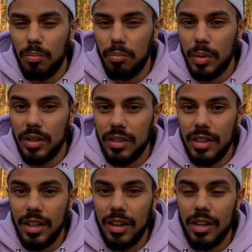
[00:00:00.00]
but
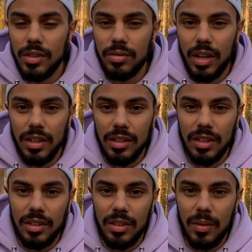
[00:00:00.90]
they can't find
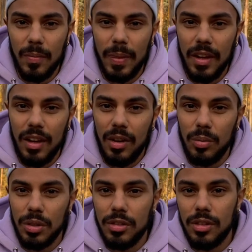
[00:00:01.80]
it,
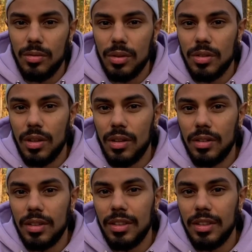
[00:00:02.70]
which in result